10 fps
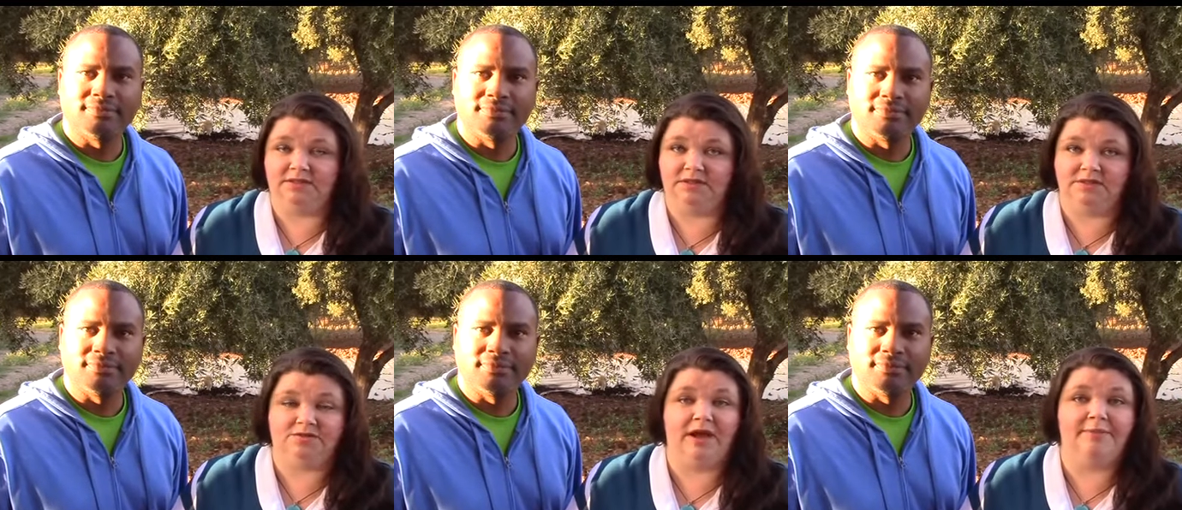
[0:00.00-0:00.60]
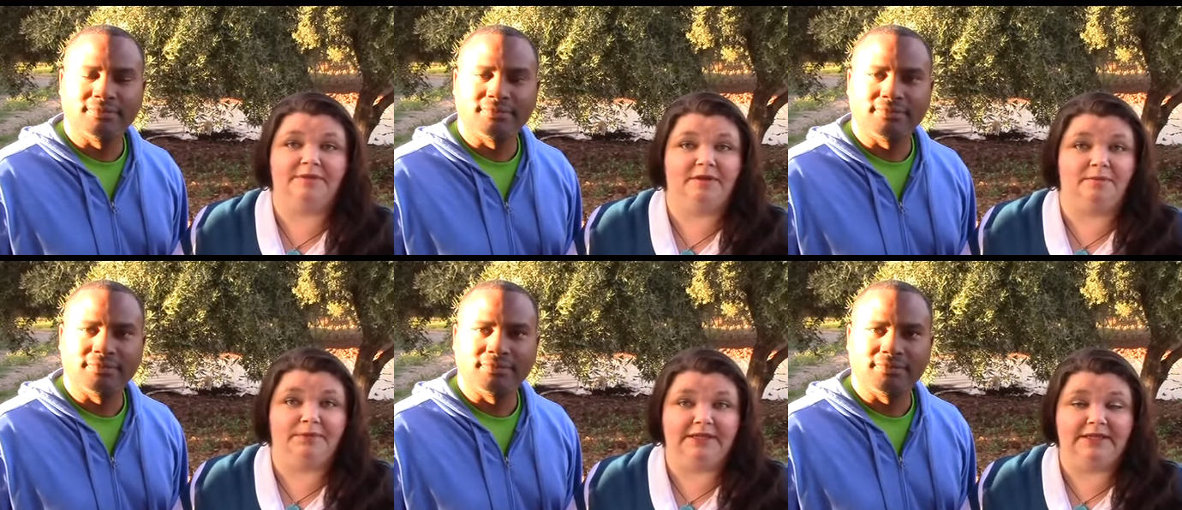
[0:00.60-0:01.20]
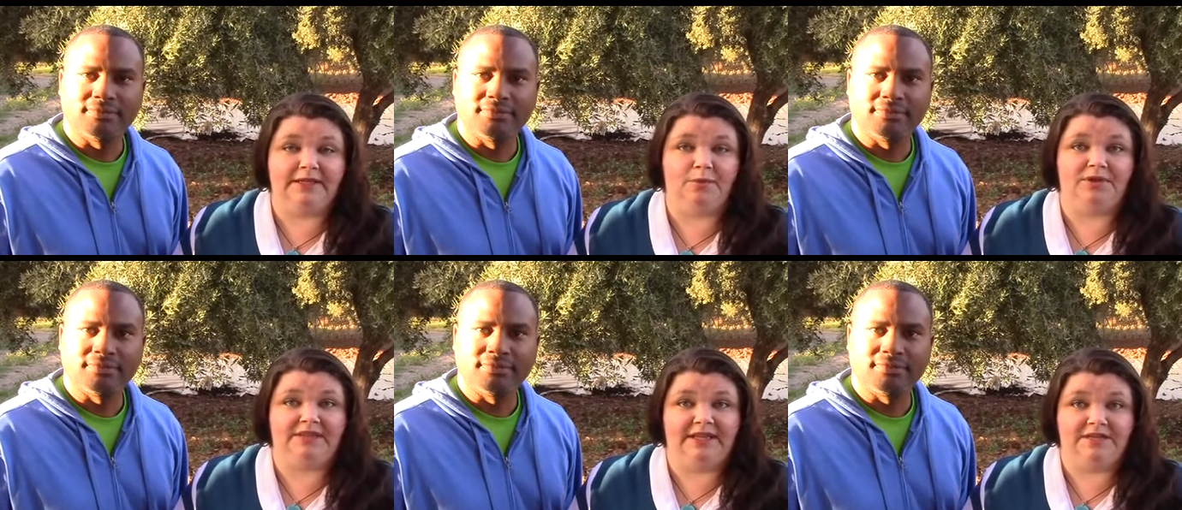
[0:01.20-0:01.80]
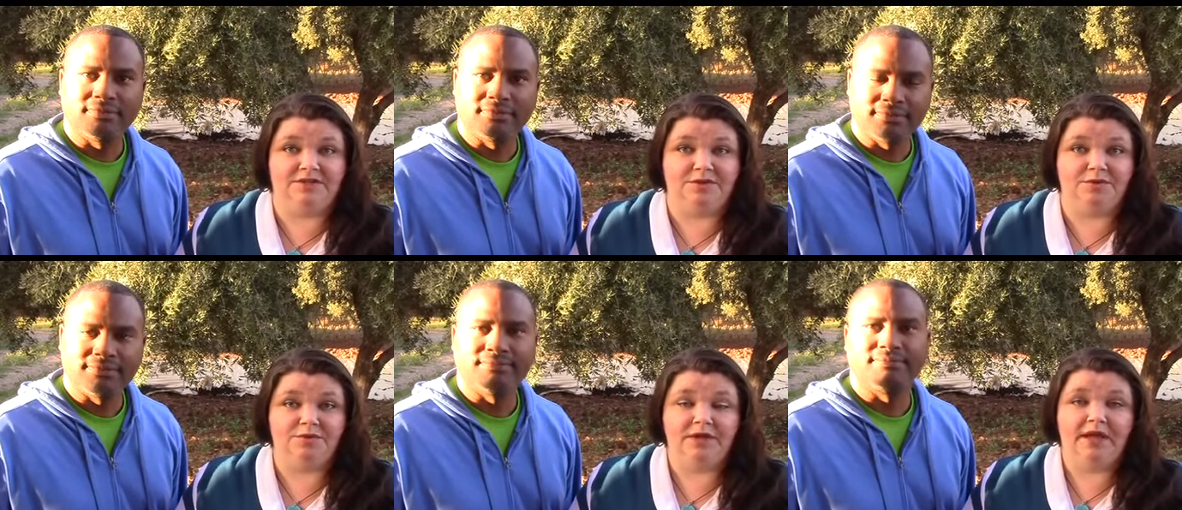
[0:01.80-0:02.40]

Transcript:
Speaker 1: describes it completely and what they do.